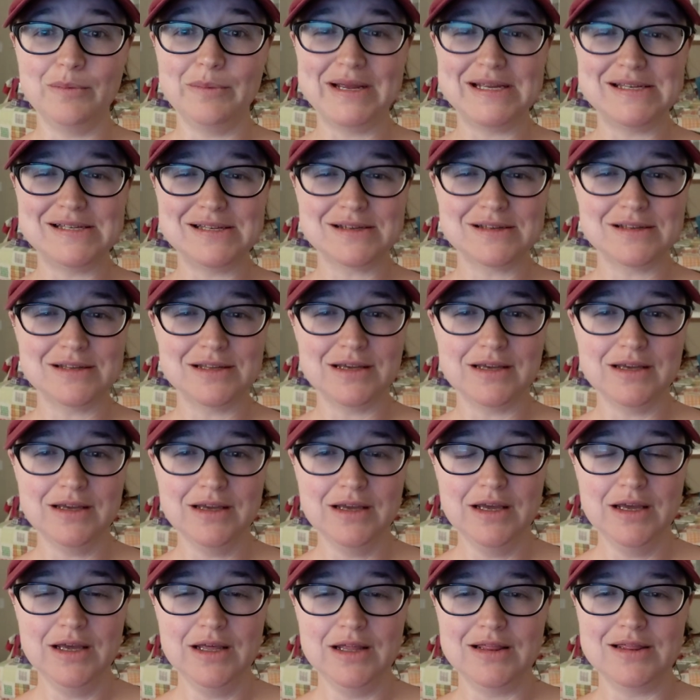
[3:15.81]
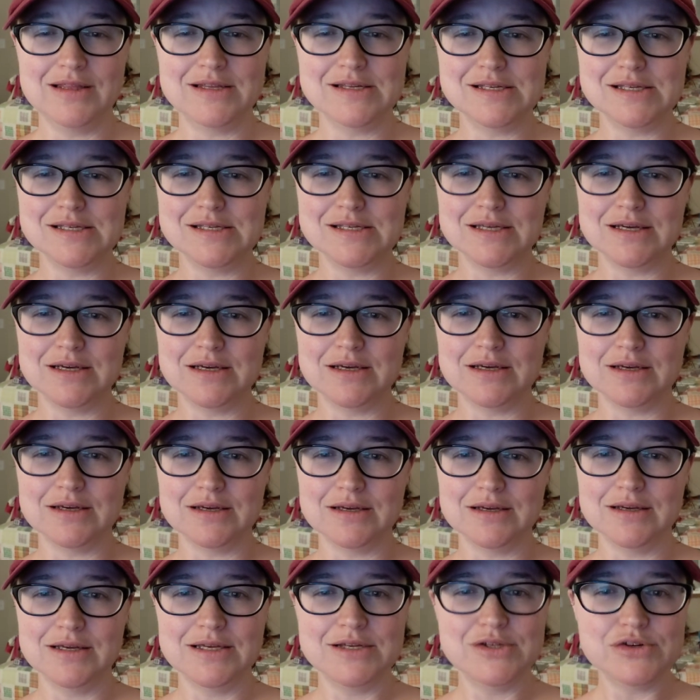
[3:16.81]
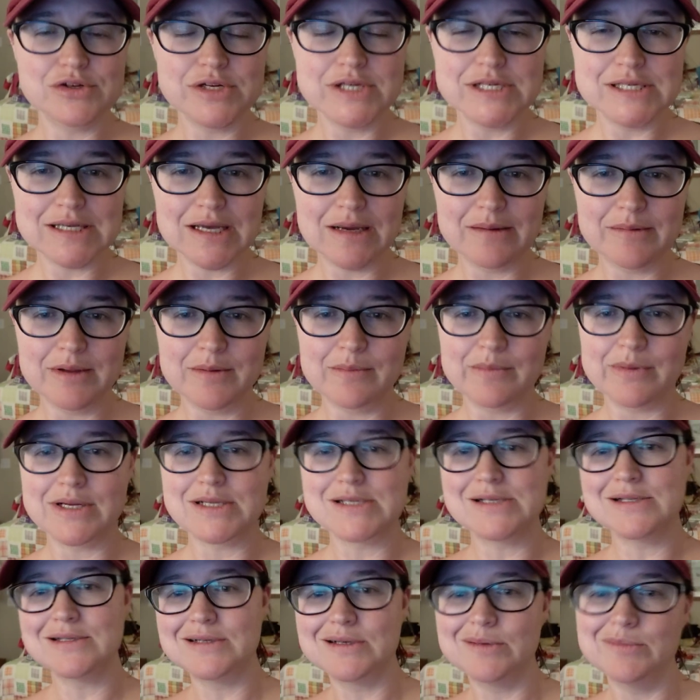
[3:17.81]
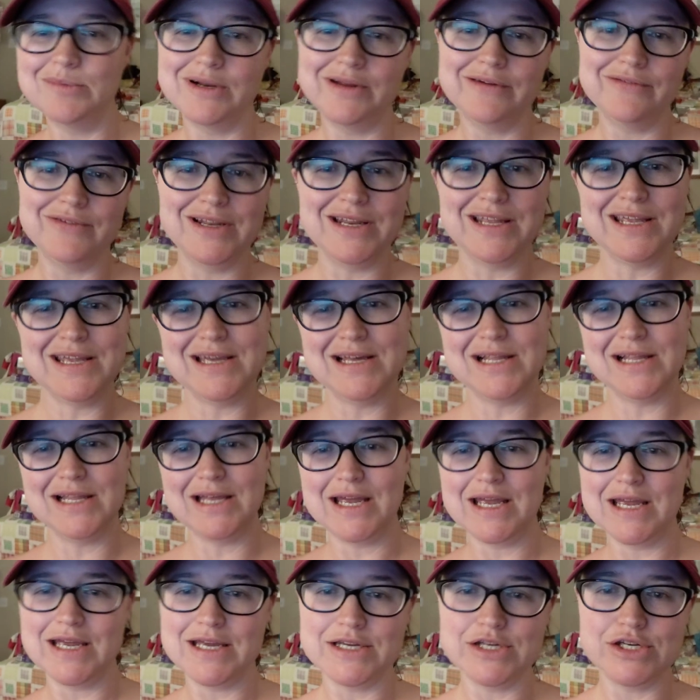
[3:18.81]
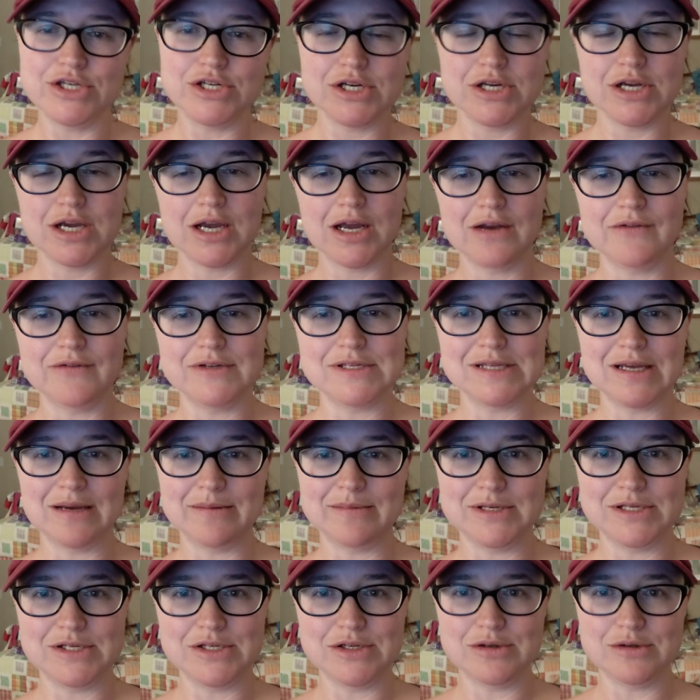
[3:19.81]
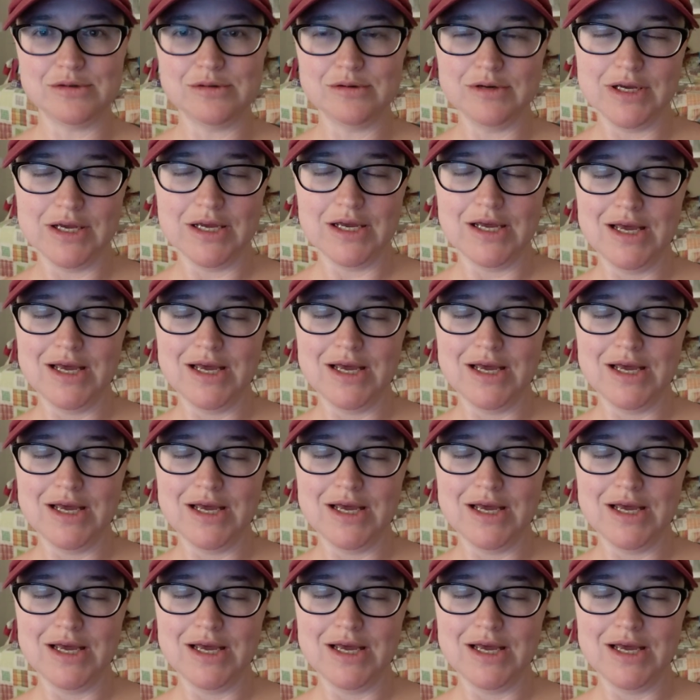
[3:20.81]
basically this is a history assignment, but it's a little bit of an ELA-ish kind of assignment too.